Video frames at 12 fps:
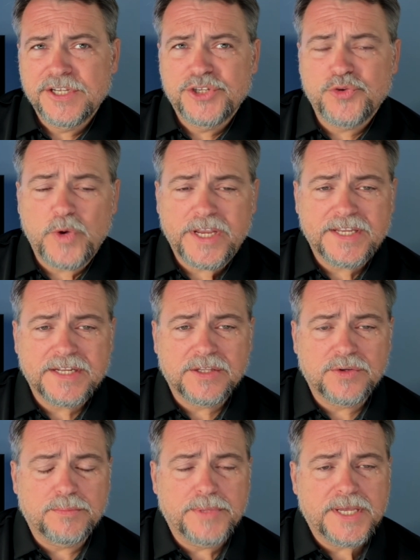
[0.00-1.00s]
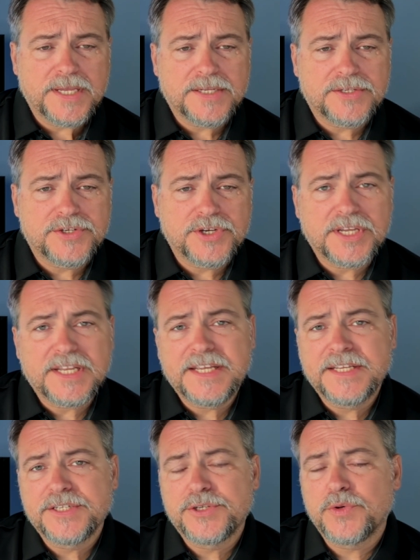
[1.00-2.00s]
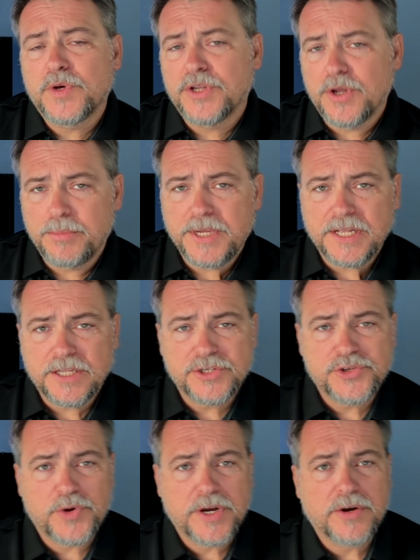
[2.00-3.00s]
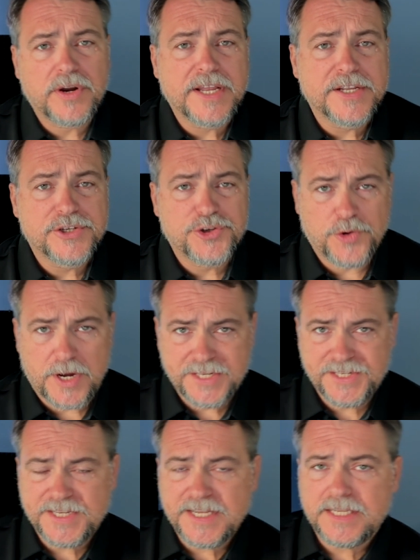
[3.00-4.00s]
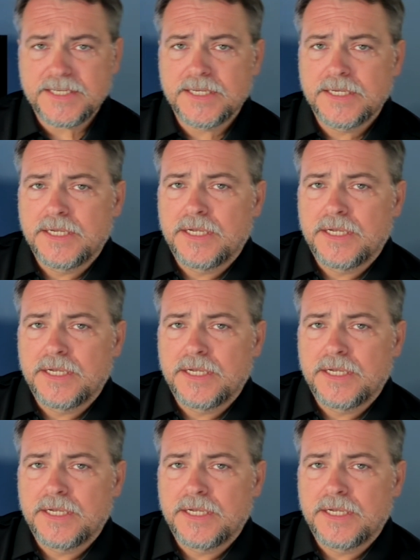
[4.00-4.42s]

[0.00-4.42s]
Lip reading: tweaked it a little bit, took it into Adobe Illustrator and traced it